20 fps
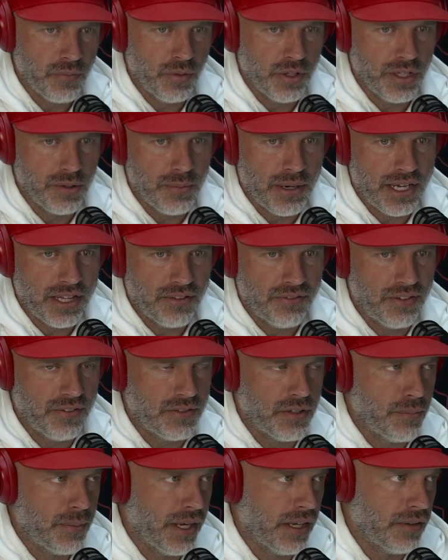Well, you buy the
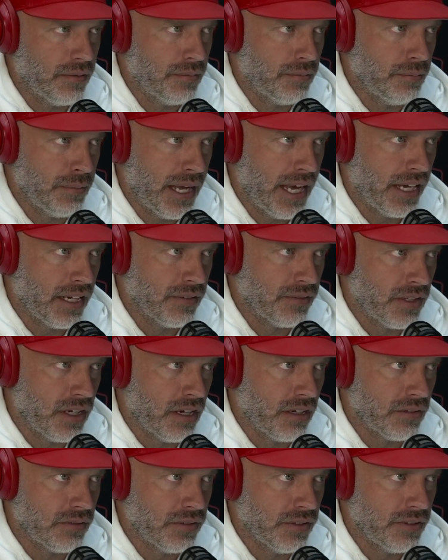50-pound bag of
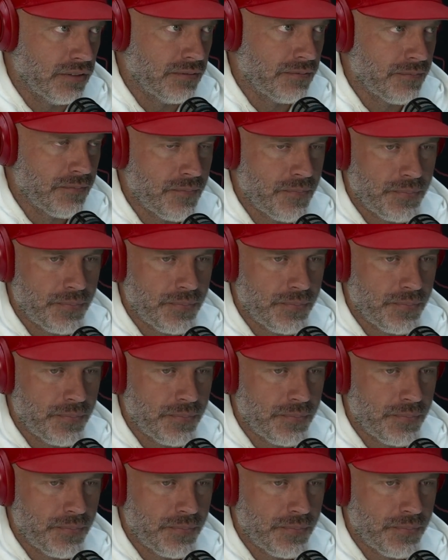dog food.